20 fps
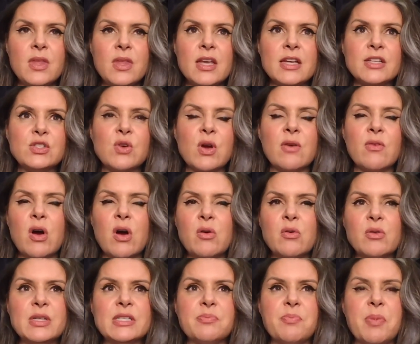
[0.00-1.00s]
So I've
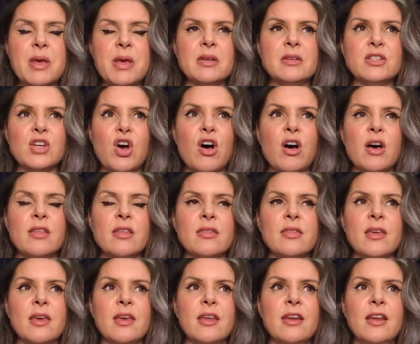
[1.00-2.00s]
always been taught
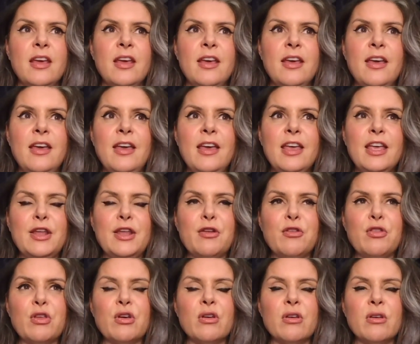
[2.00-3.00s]
that,
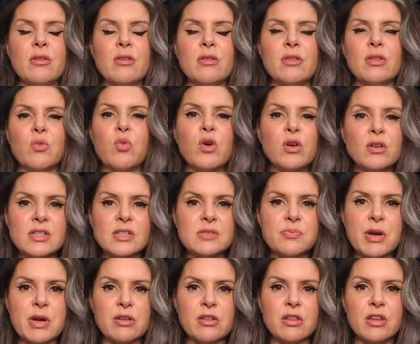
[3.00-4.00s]
the world is
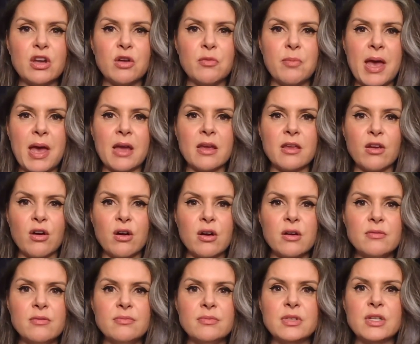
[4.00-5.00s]
bigger than your
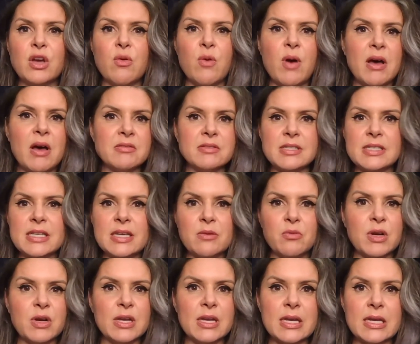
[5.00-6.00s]
backyard. Go out and see
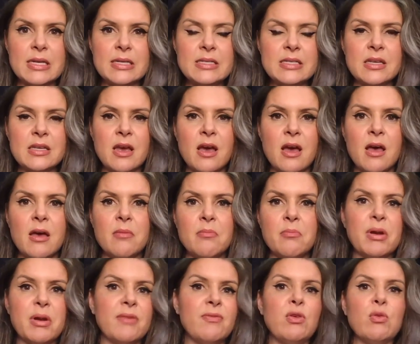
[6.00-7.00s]
what it is.
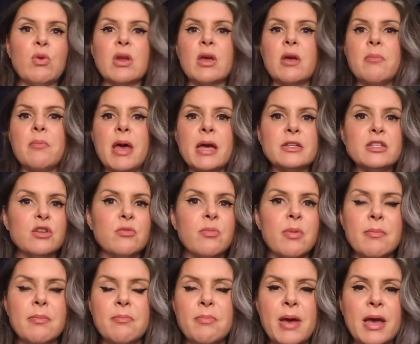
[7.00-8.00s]
But if you want to come back to
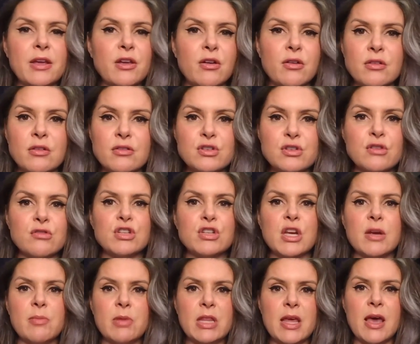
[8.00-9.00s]
your backyard, there's no
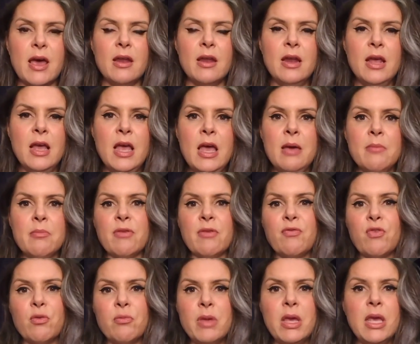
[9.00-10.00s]
shame in that. But
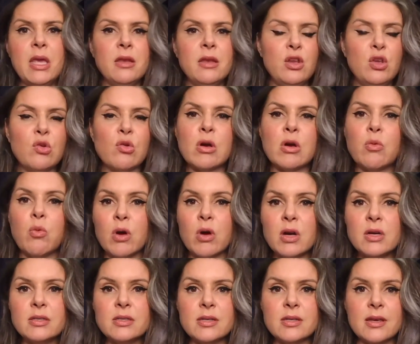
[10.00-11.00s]
for me, New York
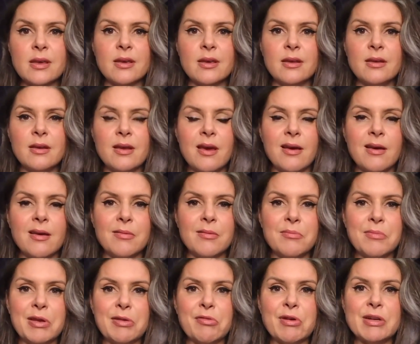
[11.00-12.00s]
worked. It
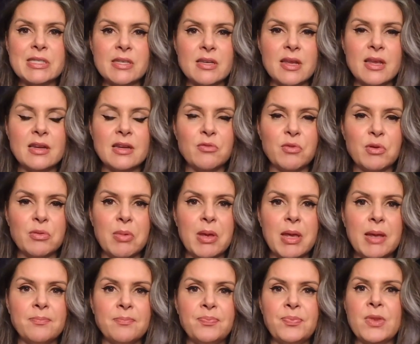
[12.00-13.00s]
resonated with
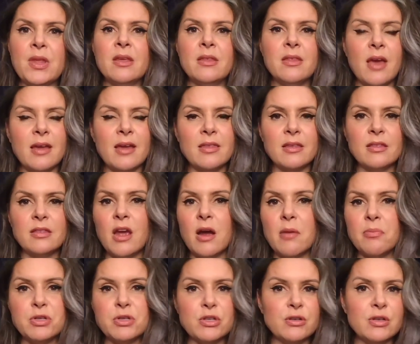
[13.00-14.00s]
me. I think the
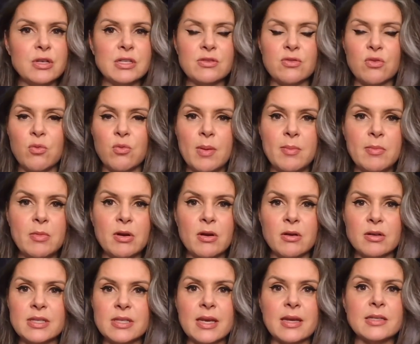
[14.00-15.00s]
opportunities for women are
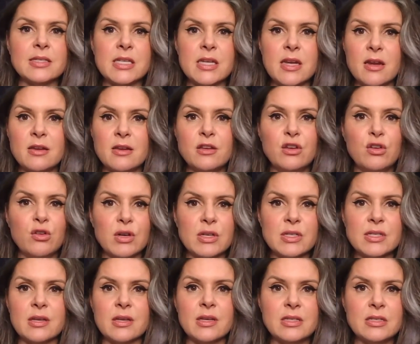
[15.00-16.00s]
second to none in New York
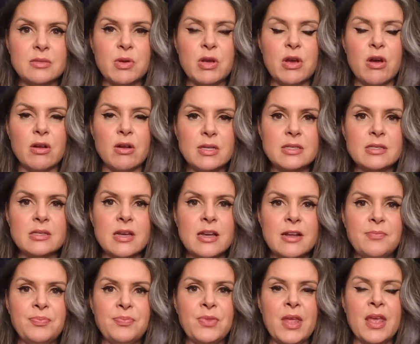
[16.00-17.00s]
City, to be honest.
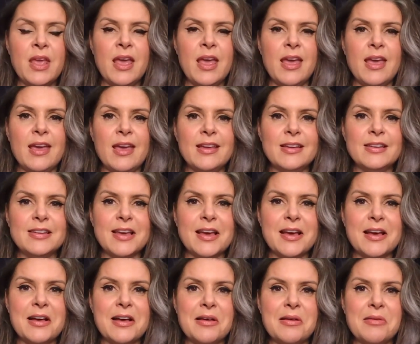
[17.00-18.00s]
And
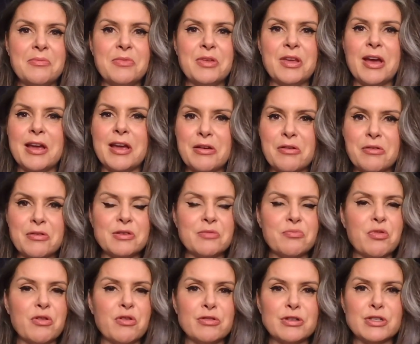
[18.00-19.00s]
I own a
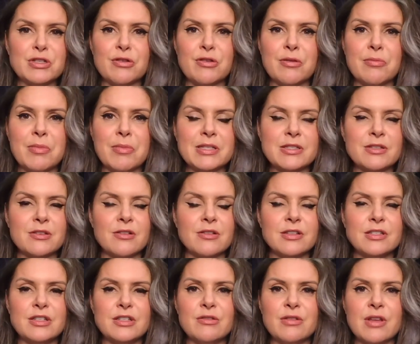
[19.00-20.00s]
brokerage firm. I
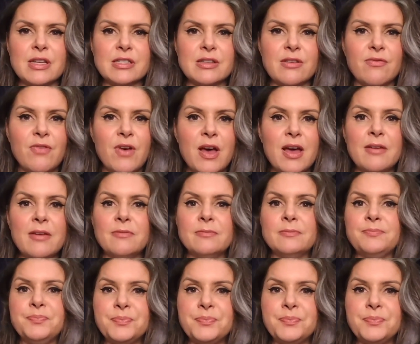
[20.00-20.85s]
started in 2005.